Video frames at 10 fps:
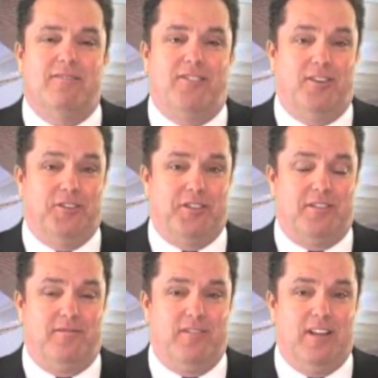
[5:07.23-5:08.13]

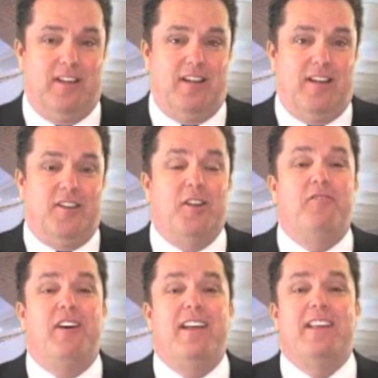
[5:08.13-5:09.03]
First,
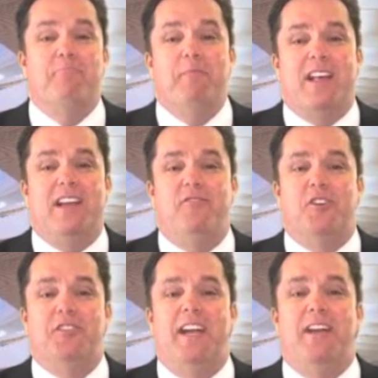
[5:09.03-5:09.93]
you'll find that many of
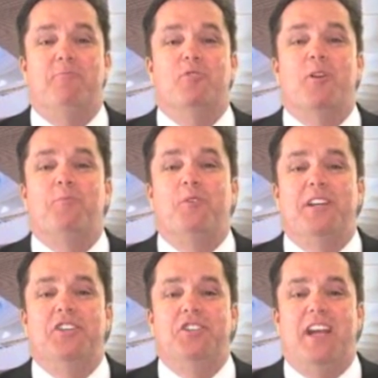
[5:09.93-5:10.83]
your team will
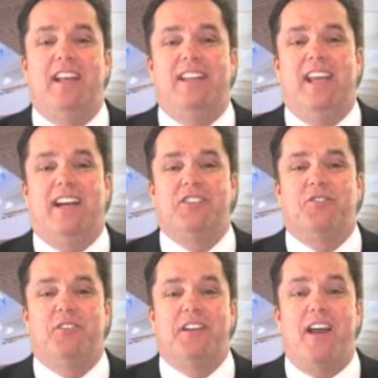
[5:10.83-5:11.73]
appreciate the
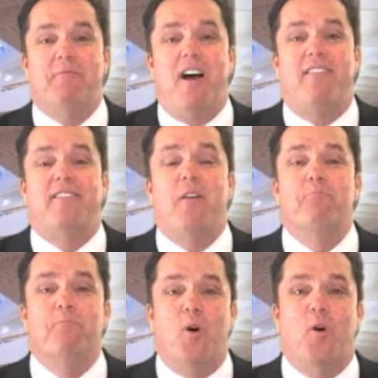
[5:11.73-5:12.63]
extra time off
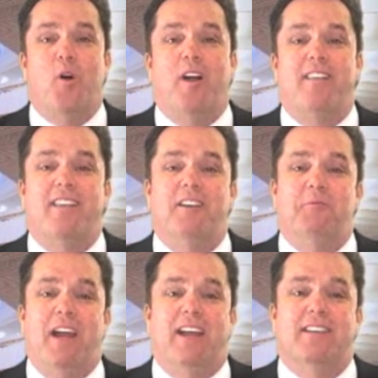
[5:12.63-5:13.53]
more than a
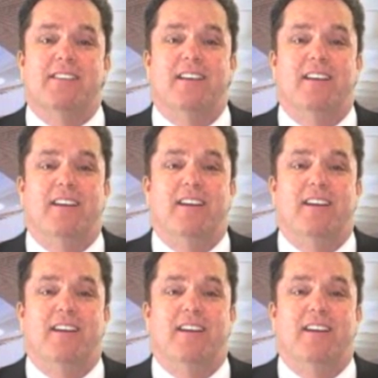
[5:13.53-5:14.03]
raise.